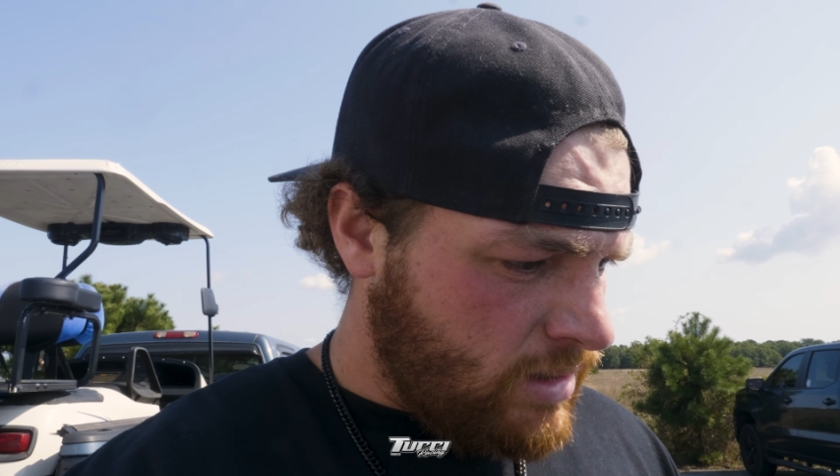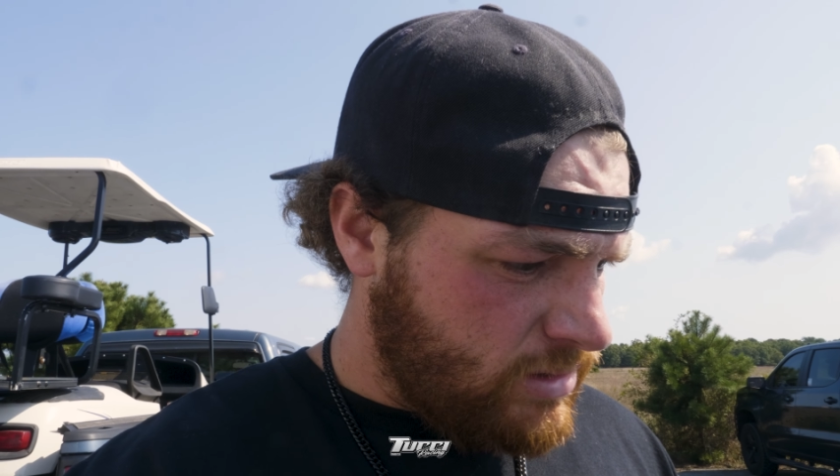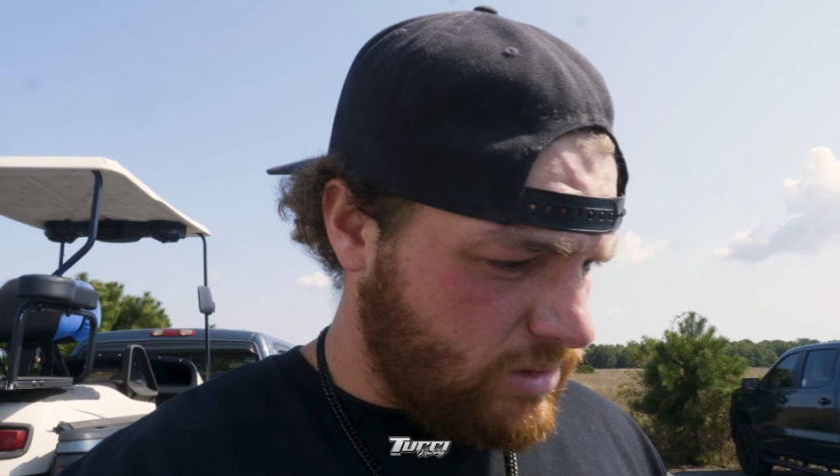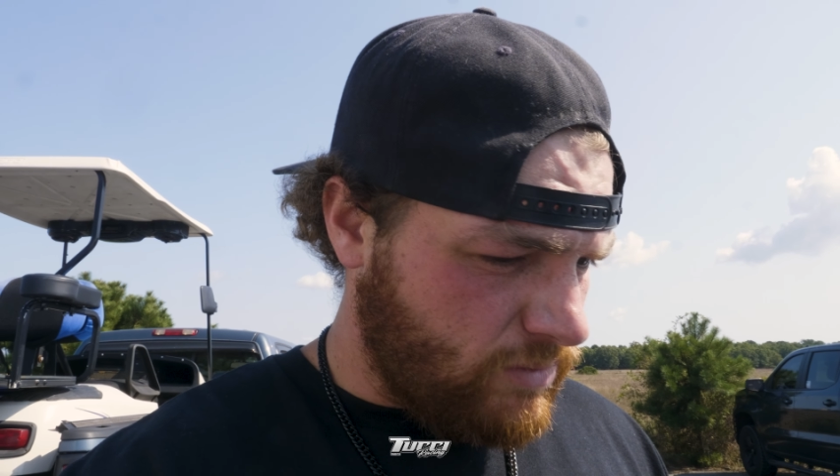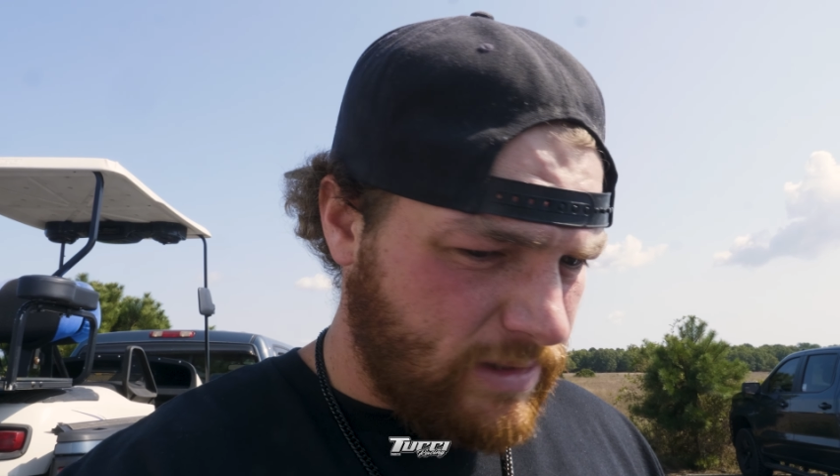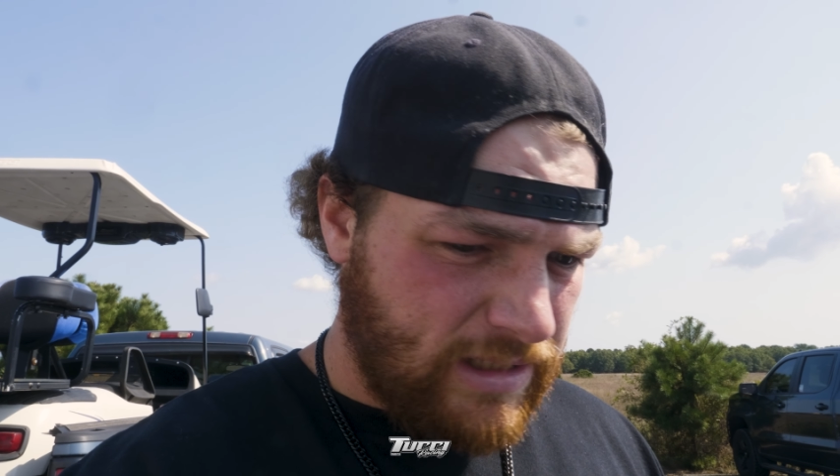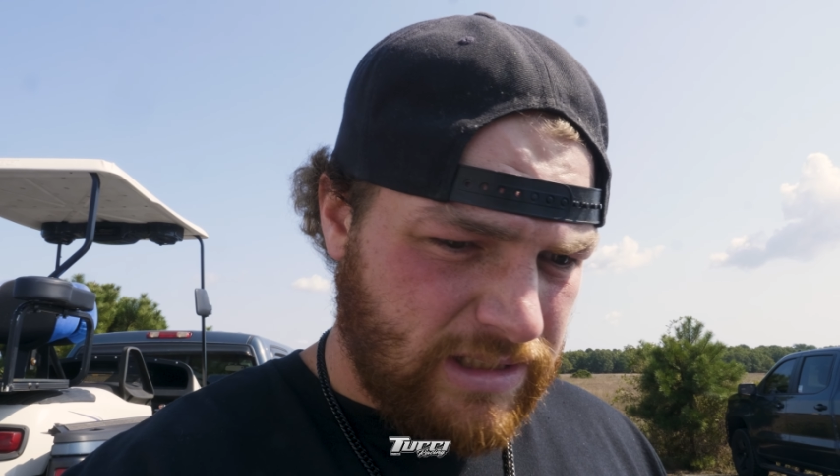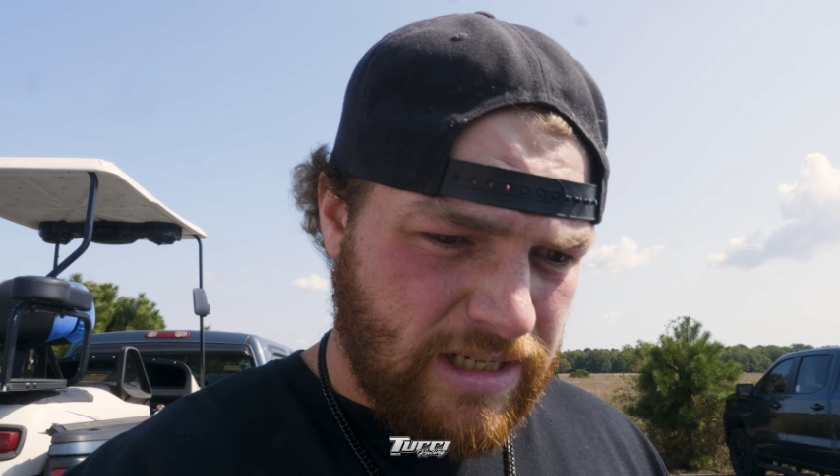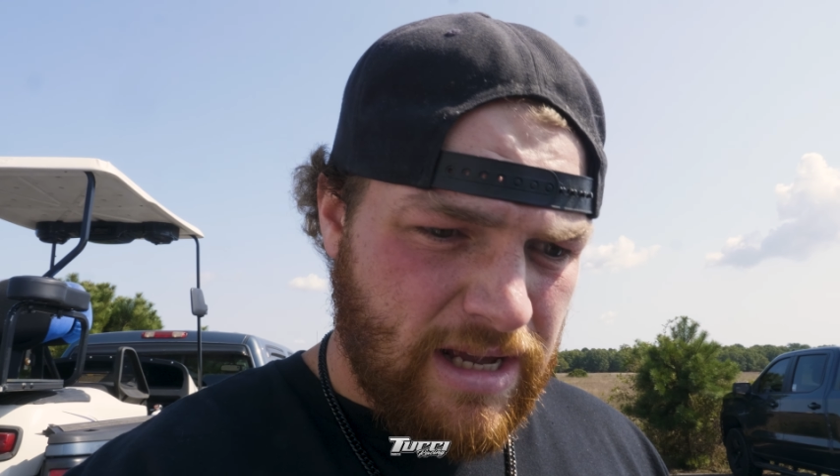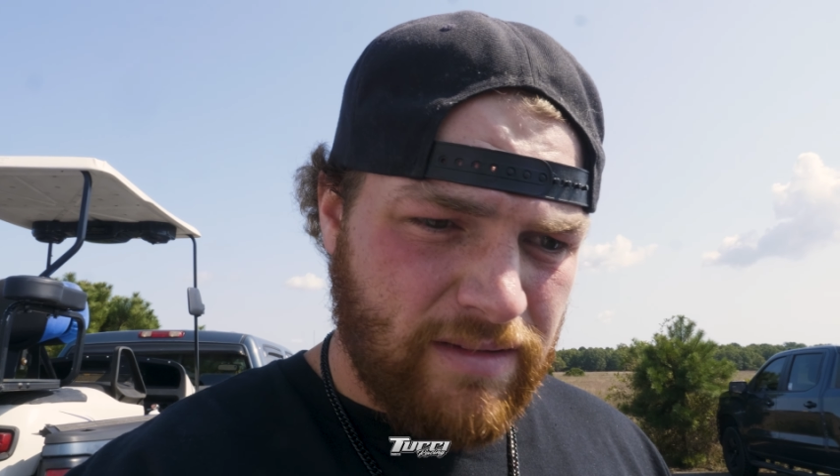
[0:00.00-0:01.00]
So we're gonna
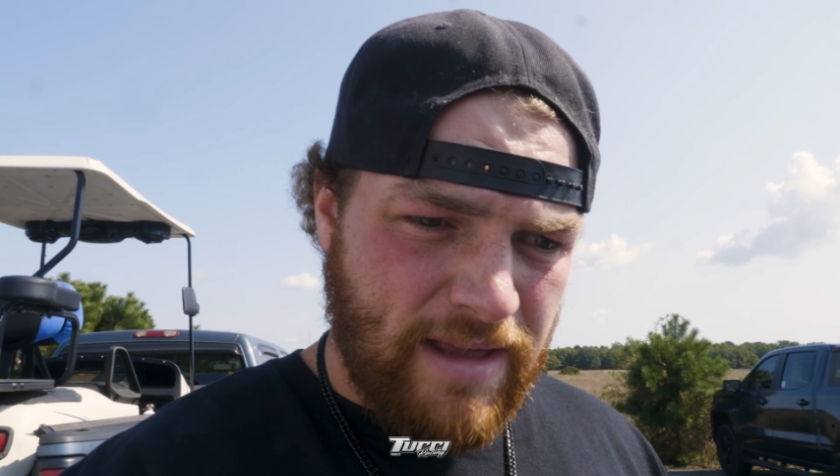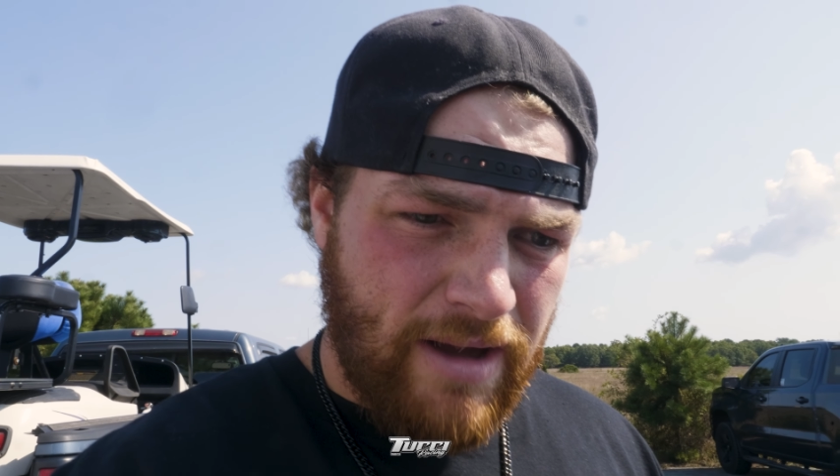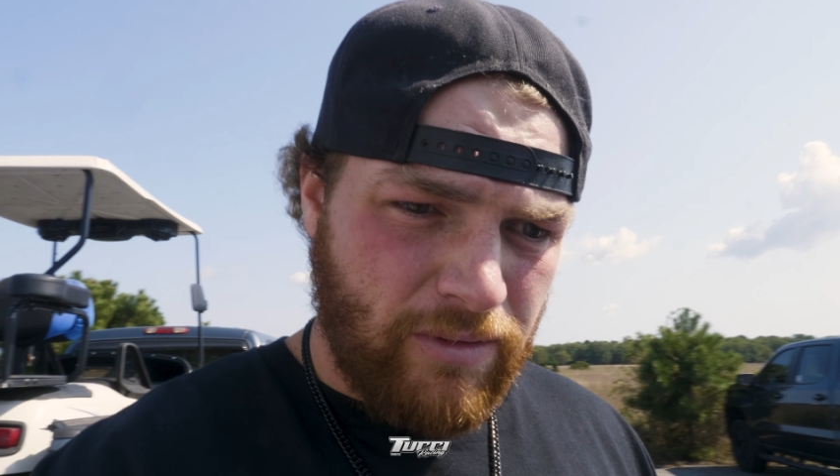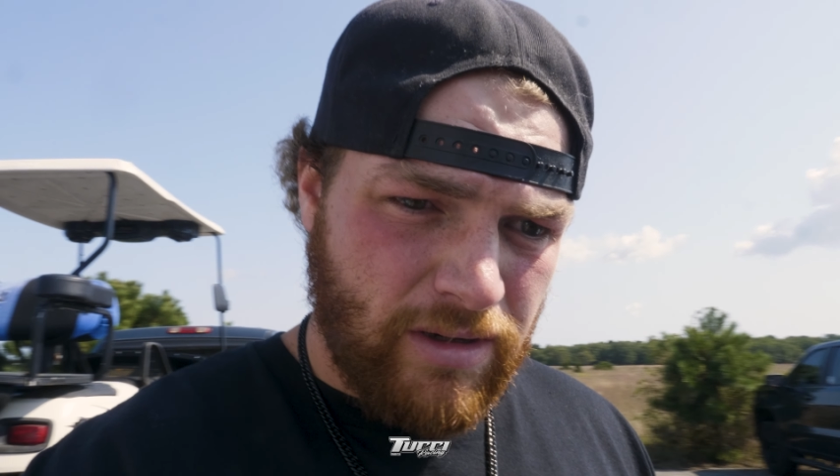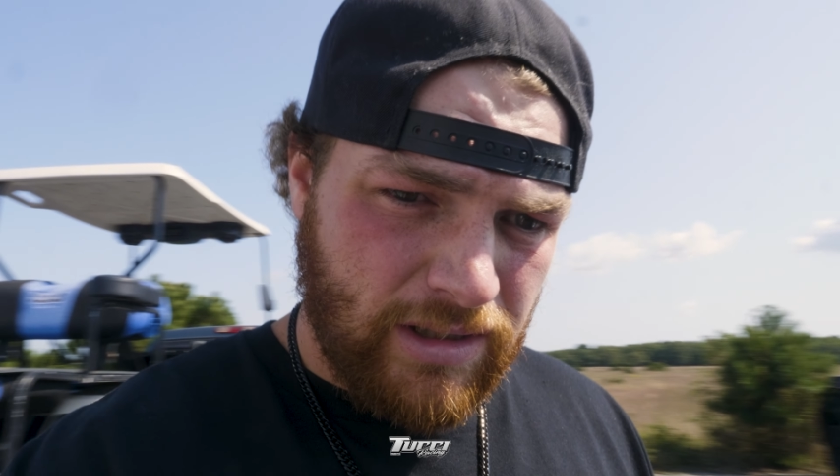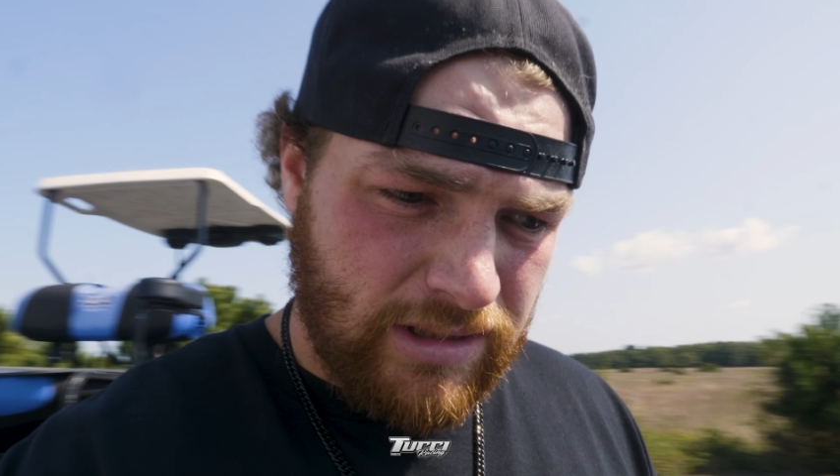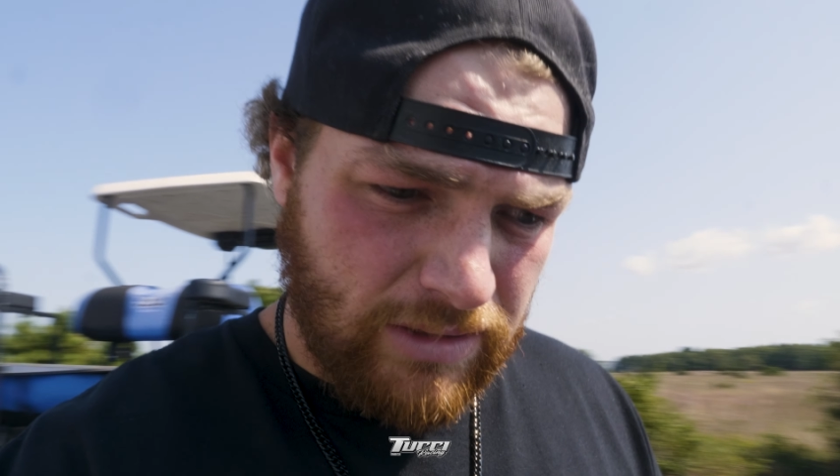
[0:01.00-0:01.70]
see how that works.